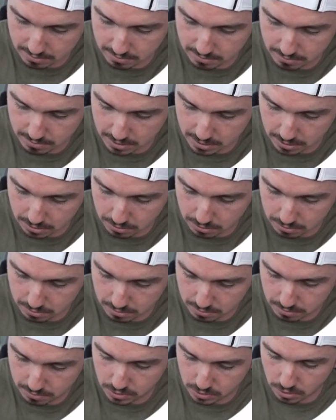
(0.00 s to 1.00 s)
with the little
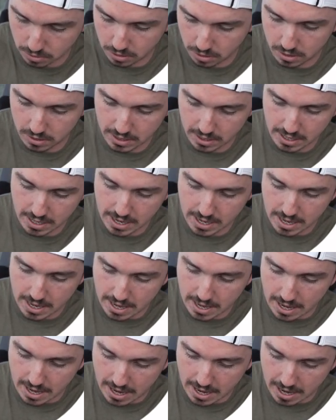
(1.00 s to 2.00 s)
door.
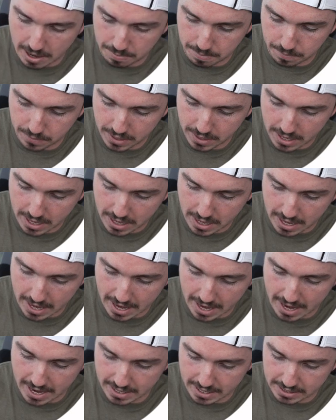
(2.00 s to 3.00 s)

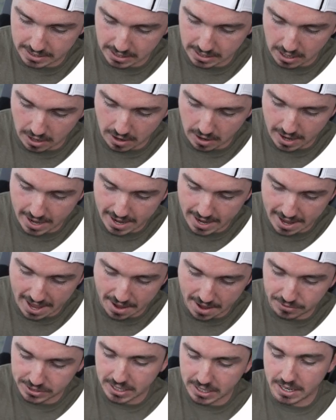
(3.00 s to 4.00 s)
And I
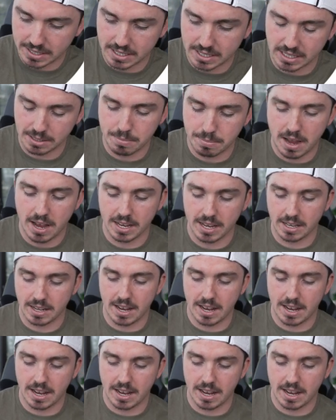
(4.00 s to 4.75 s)
advertised to this market,